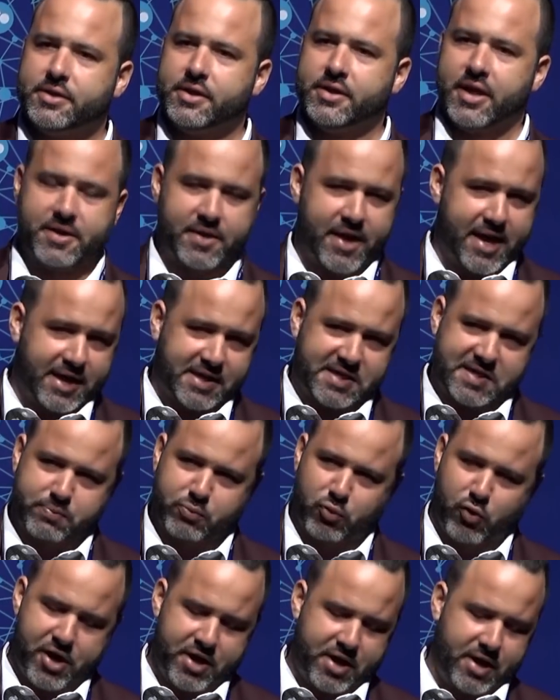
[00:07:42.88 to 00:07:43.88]
And they
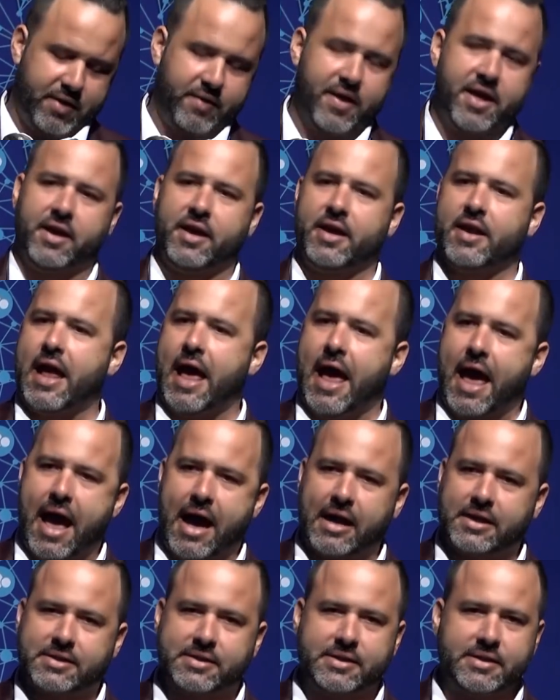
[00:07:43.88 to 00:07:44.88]
exploit it. They get
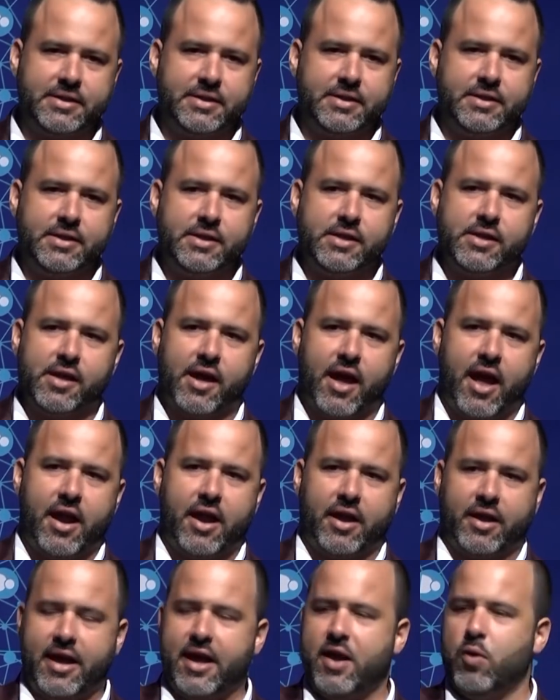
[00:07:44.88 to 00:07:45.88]
hacked. And
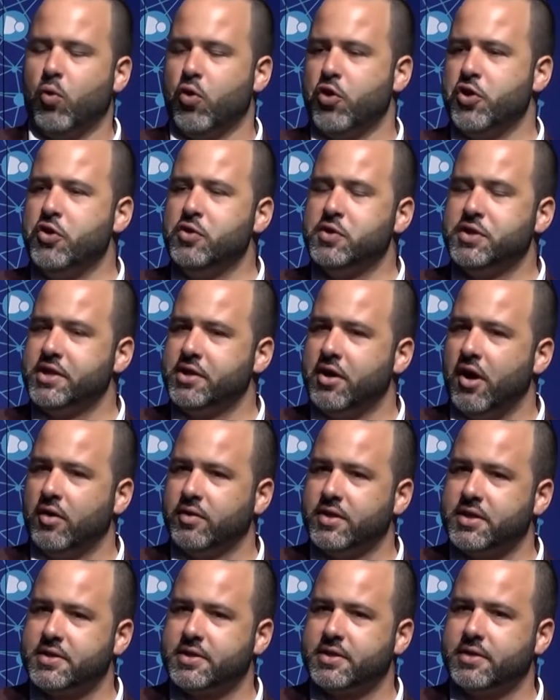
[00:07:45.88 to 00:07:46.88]
again, we're using all
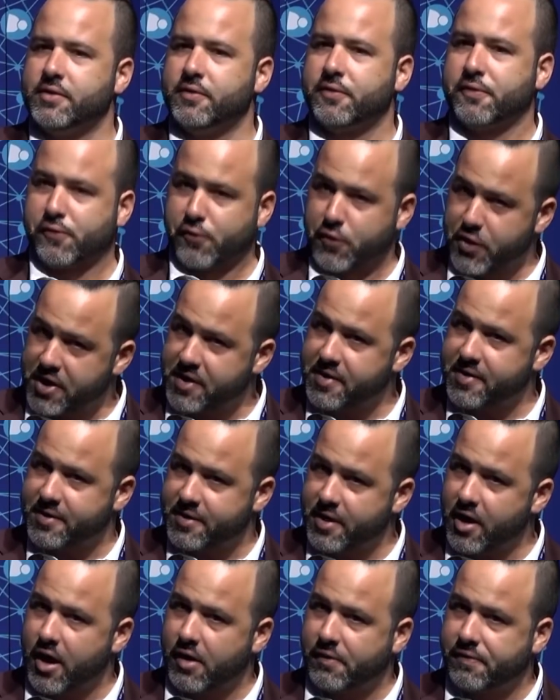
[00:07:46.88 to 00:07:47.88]
this free
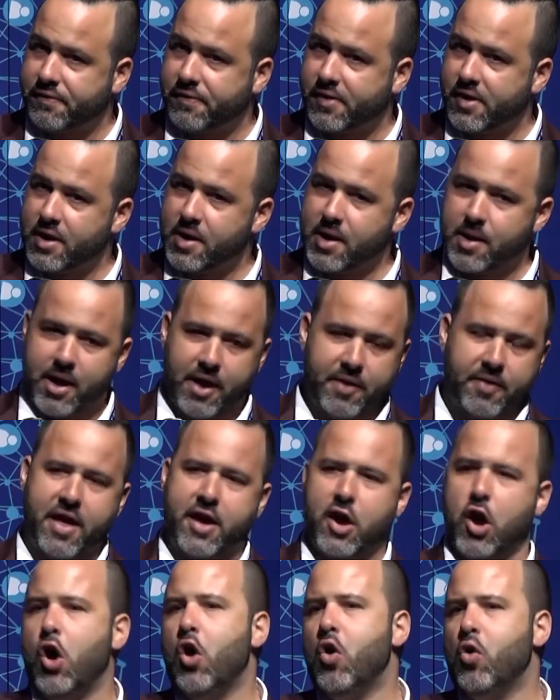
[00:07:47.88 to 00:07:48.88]
stuff, and
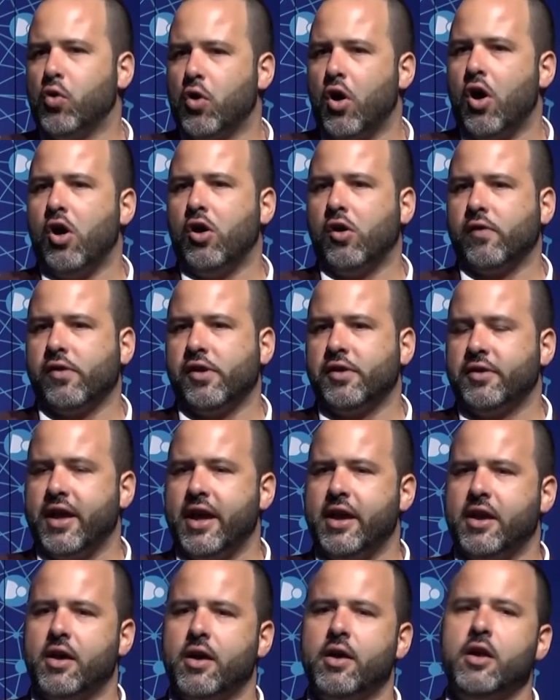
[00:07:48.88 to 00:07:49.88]
they own all of our
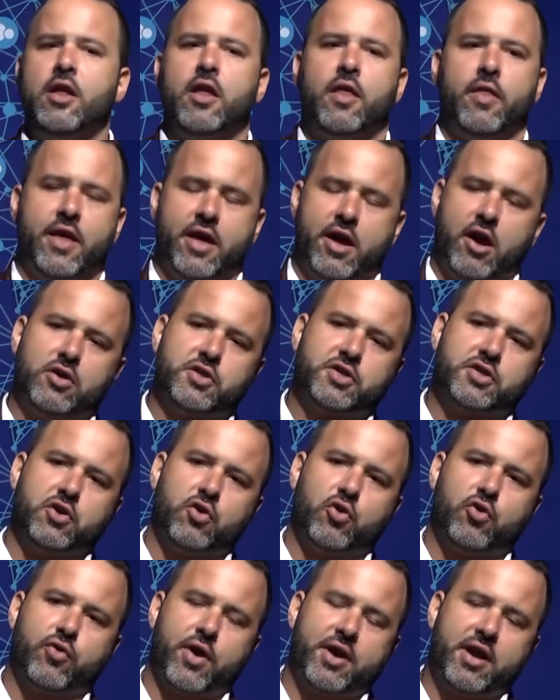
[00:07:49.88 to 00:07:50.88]
data. They also
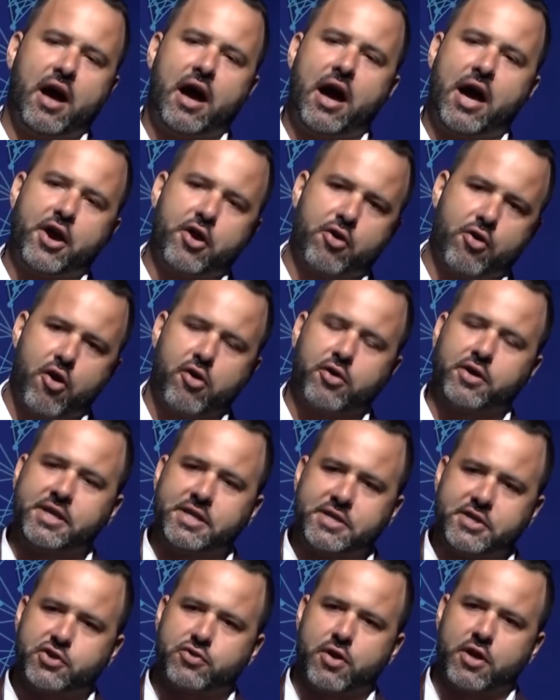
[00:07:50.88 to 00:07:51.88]
create a hierarchy
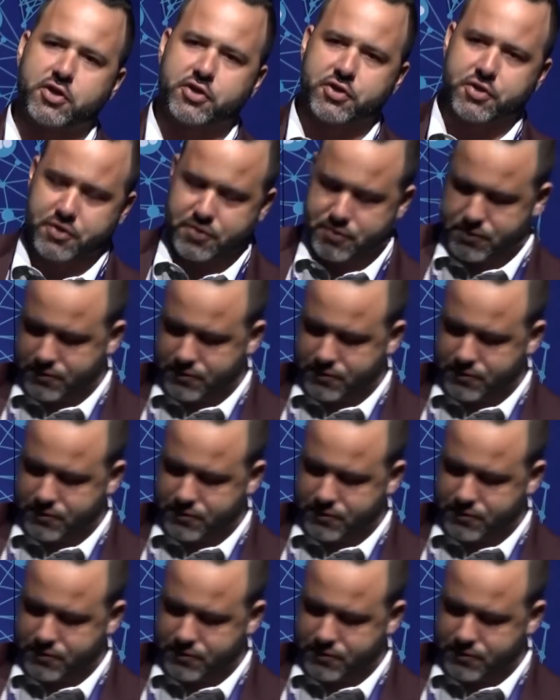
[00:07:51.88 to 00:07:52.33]
structure,